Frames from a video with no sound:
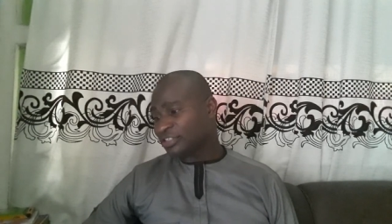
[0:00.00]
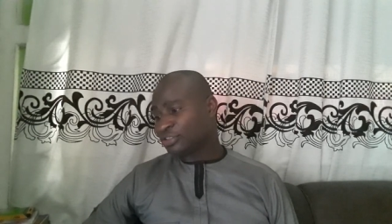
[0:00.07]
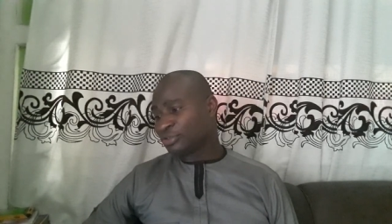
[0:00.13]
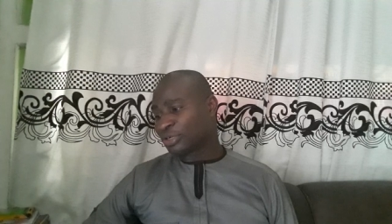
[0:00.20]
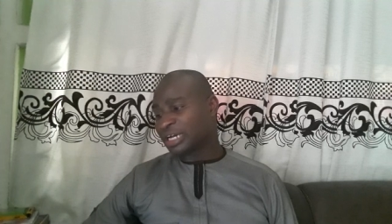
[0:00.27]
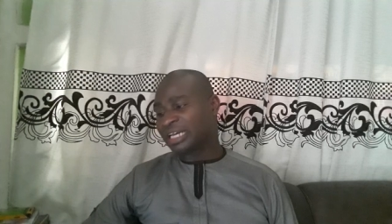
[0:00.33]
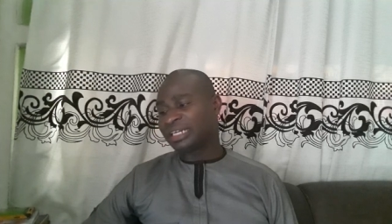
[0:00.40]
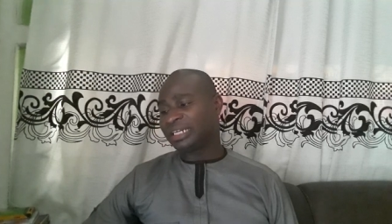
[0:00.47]

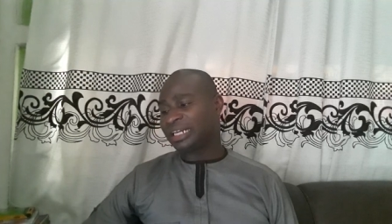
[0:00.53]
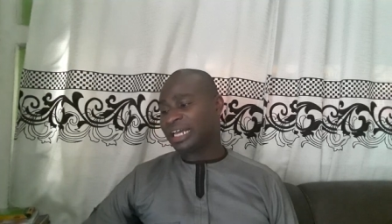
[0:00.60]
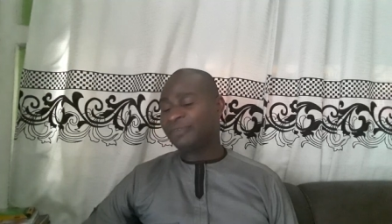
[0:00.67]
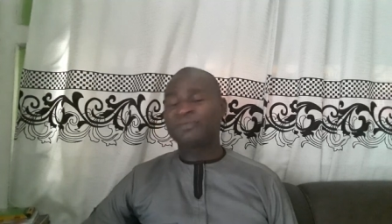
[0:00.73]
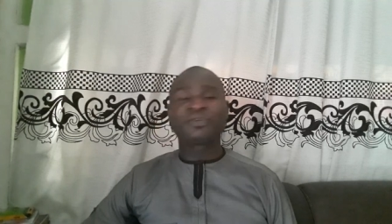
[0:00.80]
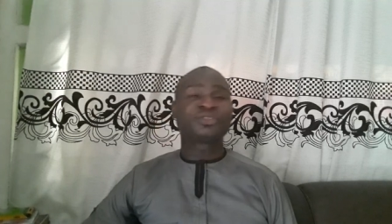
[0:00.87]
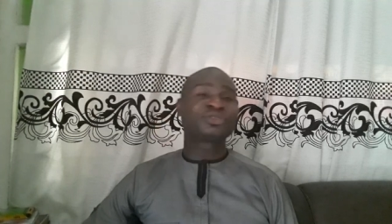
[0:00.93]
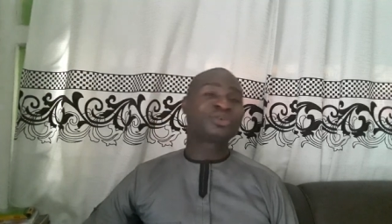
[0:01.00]
you can learn
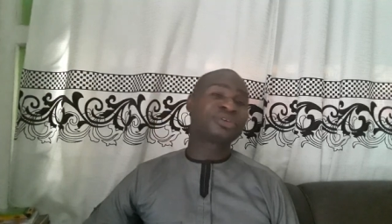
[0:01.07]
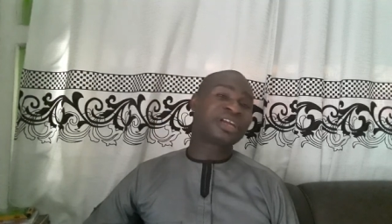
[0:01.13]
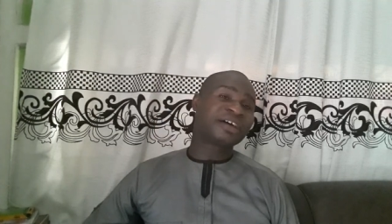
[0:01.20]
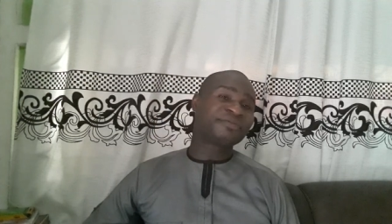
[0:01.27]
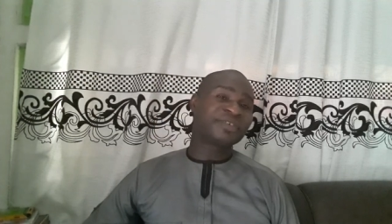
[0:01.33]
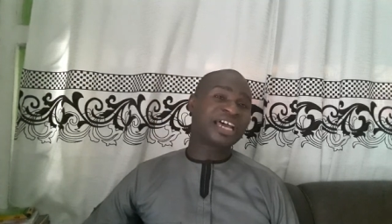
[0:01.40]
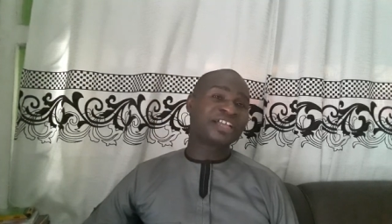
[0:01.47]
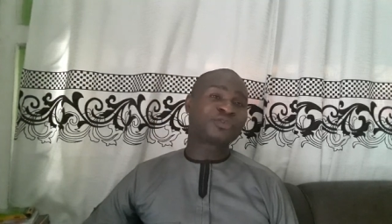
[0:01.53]

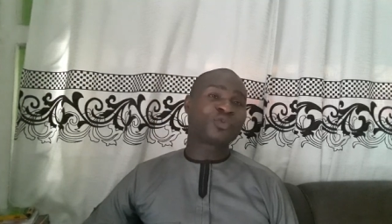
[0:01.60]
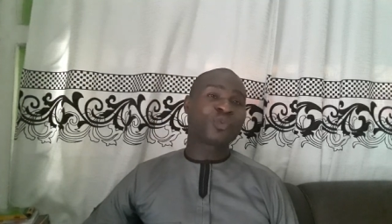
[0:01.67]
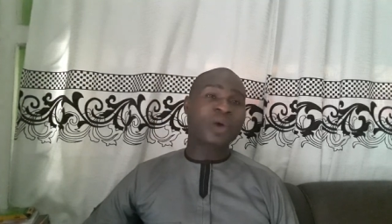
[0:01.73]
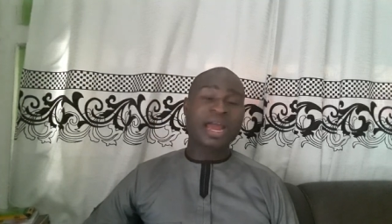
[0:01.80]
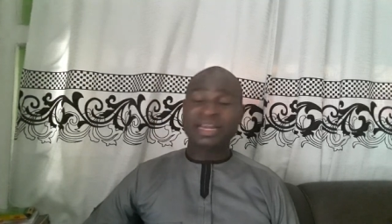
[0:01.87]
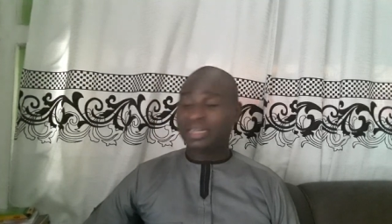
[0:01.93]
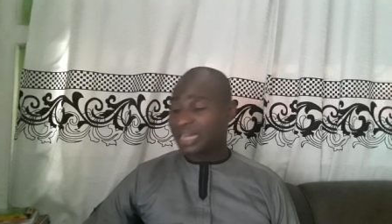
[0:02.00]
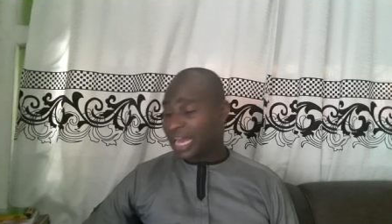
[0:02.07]
photography at
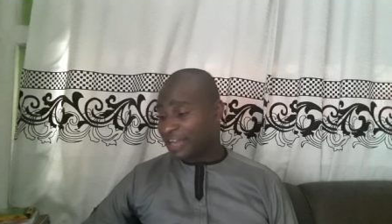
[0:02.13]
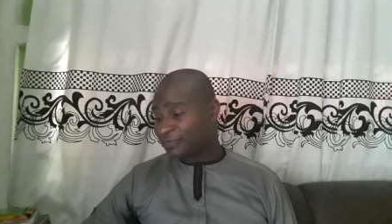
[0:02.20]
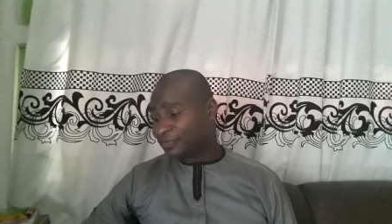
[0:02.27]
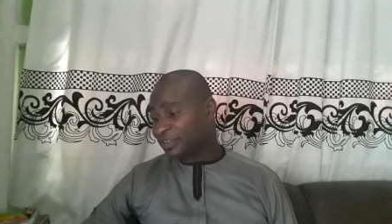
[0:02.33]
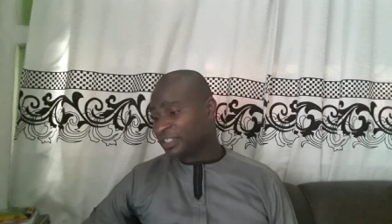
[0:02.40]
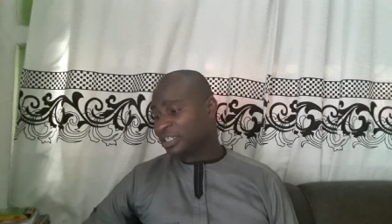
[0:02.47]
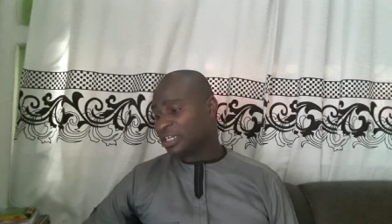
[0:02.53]
Wildlife